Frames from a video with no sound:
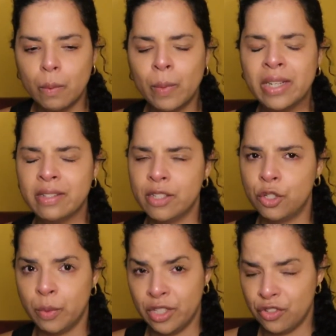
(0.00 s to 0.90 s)
when in
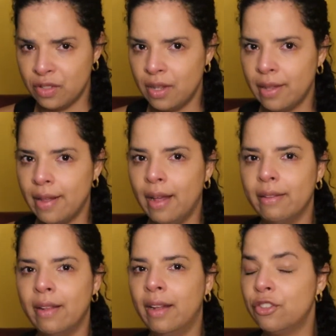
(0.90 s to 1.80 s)
situations like
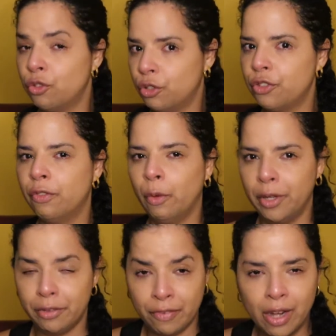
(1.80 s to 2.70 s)
that that George
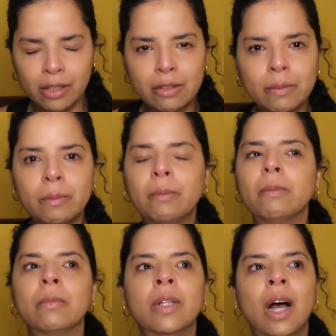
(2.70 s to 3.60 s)
Floyd felt
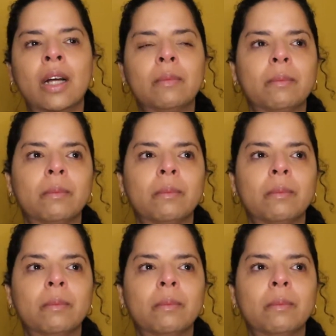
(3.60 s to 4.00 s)
that